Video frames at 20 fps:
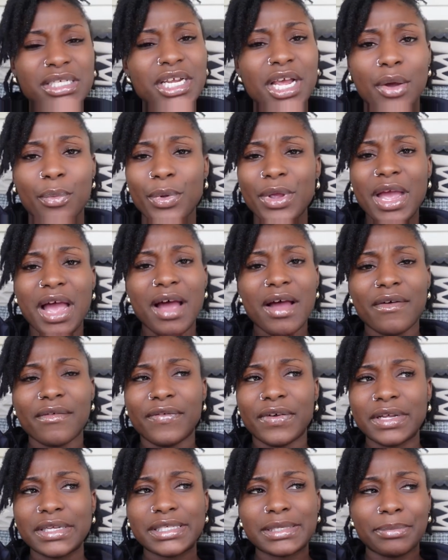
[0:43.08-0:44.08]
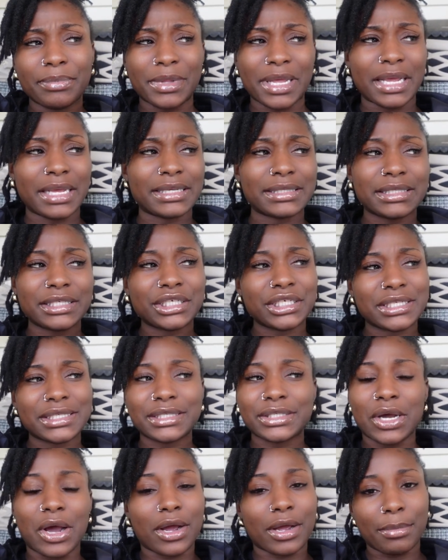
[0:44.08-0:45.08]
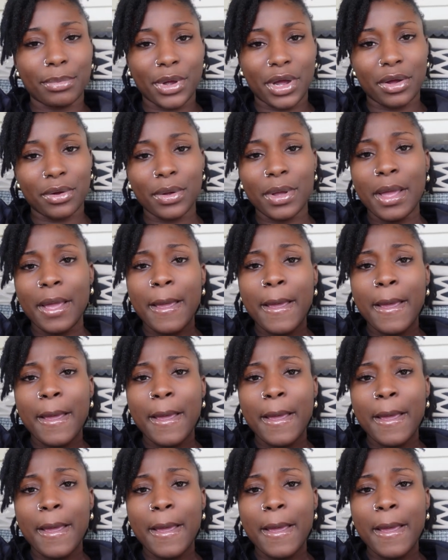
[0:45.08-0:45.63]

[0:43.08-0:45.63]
yeah, we have some things to just talk about,